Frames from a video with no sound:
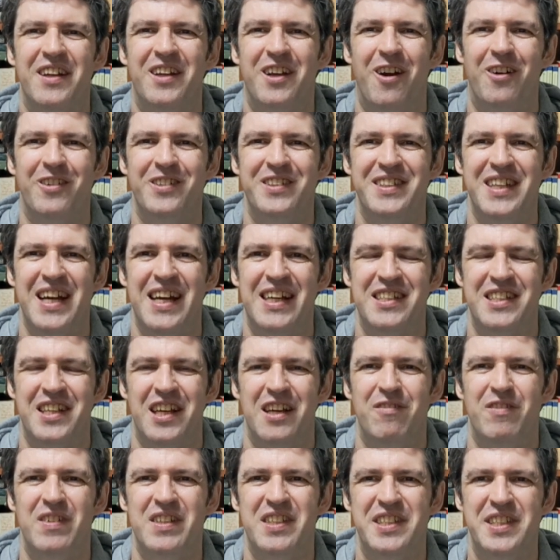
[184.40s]
context
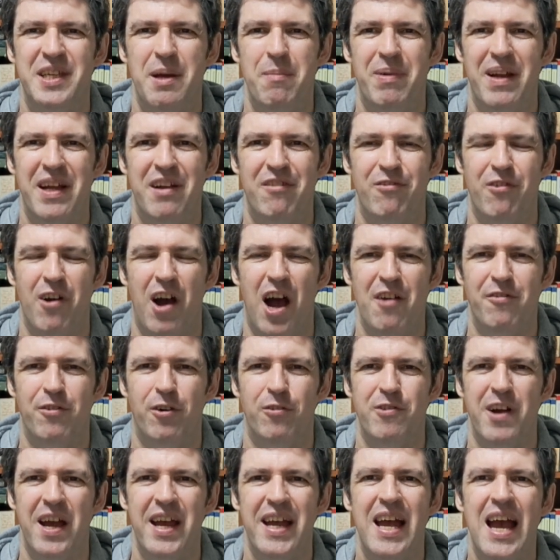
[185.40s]
of a sibling
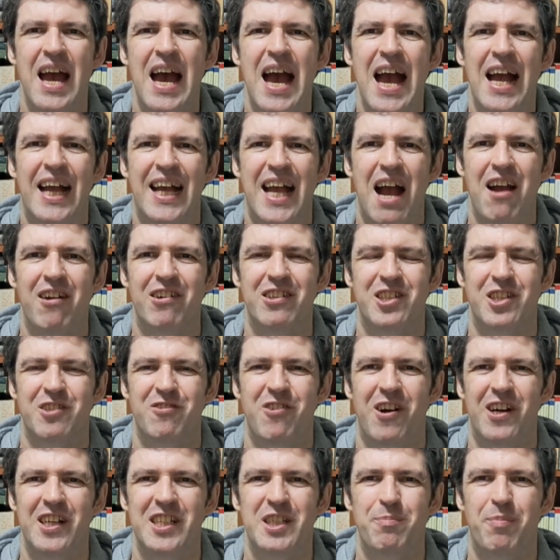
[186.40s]
rivalry
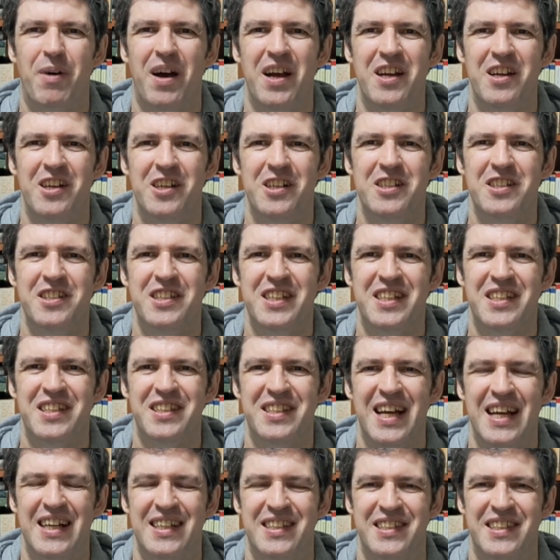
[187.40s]
characterized by her
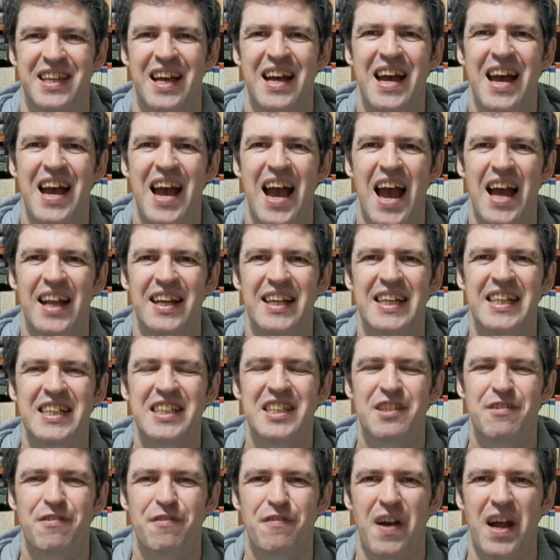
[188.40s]
success and
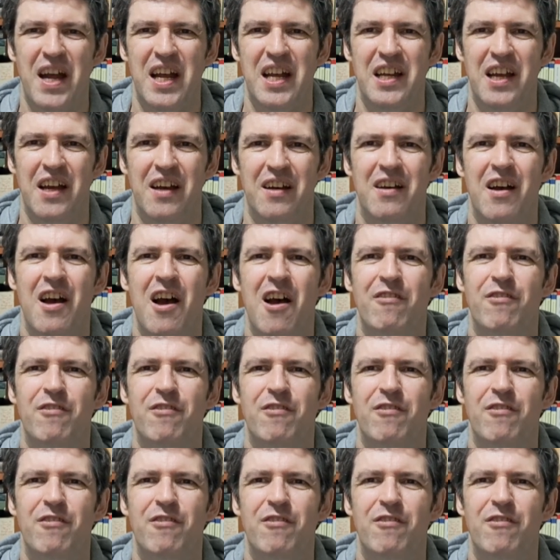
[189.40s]
his failure,